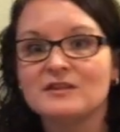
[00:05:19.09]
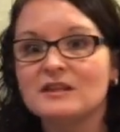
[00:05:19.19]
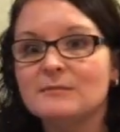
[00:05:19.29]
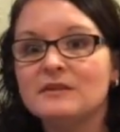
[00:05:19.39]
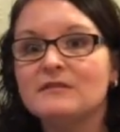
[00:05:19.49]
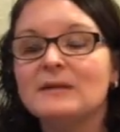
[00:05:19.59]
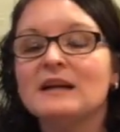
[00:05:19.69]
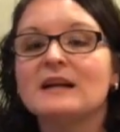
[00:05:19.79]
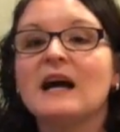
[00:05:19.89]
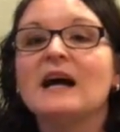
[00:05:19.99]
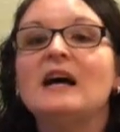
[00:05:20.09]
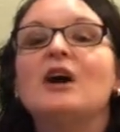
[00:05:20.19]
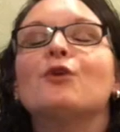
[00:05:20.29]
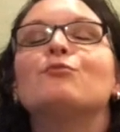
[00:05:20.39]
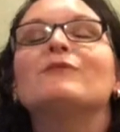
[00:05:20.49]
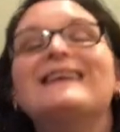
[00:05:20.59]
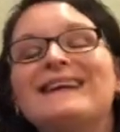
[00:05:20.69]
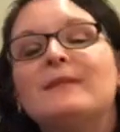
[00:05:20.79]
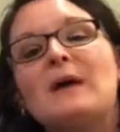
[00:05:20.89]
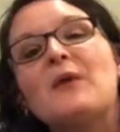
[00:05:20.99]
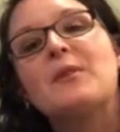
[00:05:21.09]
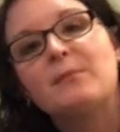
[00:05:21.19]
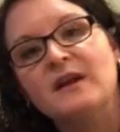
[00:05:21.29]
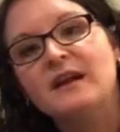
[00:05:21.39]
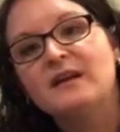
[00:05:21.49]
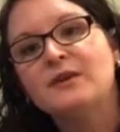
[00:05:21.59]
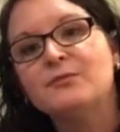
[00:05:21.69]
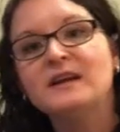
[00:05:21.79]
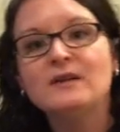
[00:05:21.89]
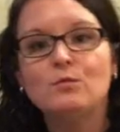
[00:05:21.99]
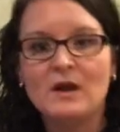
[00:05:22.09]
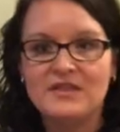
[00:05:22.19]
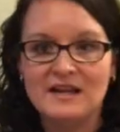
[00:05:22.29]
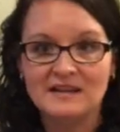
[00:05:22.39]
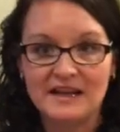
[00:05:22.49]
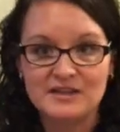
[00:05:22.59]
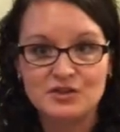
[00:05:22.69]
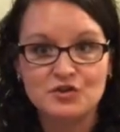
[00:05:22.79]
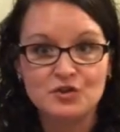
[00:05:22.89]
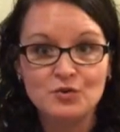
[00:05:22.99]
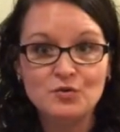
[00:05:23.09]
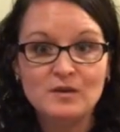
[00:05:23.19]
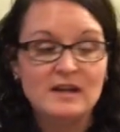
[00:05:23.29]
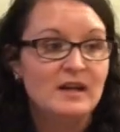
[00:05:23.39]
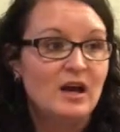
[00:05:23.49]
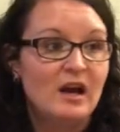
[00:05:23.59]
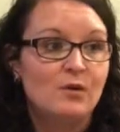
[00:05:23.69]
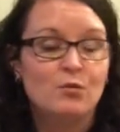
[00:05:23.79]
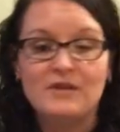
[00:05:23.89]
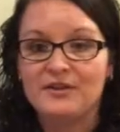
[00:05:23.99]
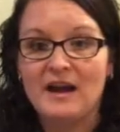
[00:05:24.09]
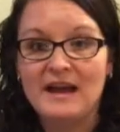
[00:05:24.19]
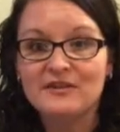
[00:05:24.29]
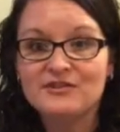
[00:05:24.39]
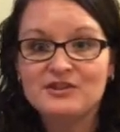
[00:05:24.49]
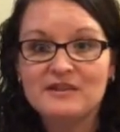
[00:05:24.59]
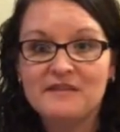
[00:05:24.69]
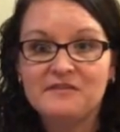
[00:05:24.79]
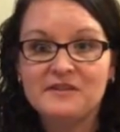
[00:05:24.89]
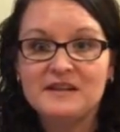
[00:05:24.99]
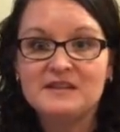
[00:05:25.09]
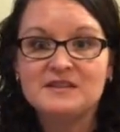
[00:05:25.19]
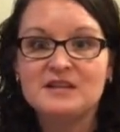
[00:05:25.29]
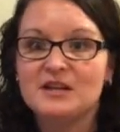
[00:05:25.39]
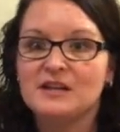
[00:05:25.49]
Club of America. Read about the breed. Read what they like to do, what their energy level is.